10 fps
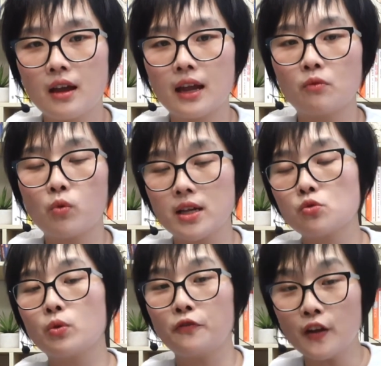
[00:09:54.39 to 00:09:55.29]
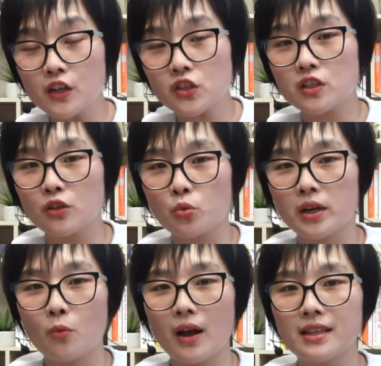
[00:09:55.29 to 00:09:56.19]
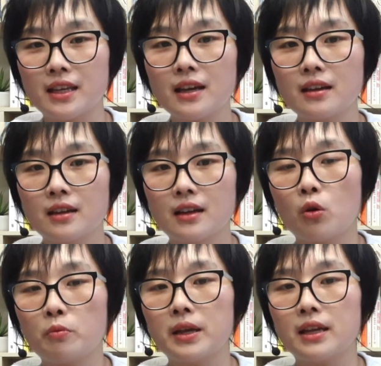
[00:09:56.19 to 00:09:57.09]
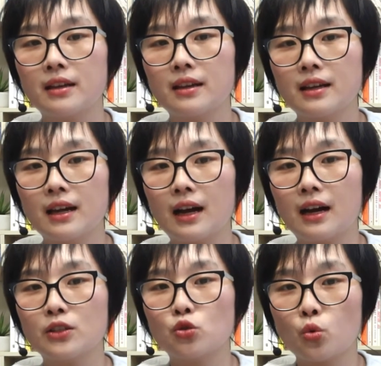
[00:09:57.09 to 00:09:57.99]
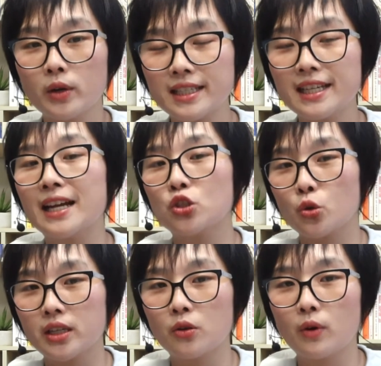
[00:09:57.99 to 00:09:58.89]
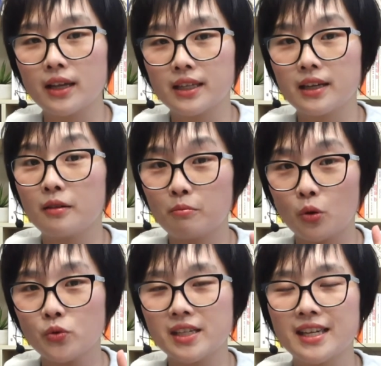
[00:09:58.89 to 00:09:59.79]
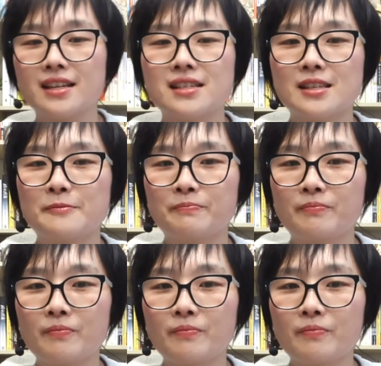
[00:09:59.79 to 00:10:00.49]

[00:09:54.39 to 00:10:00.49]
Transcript: And once we finish the 21 year, it will be 20 and 21 year, both years.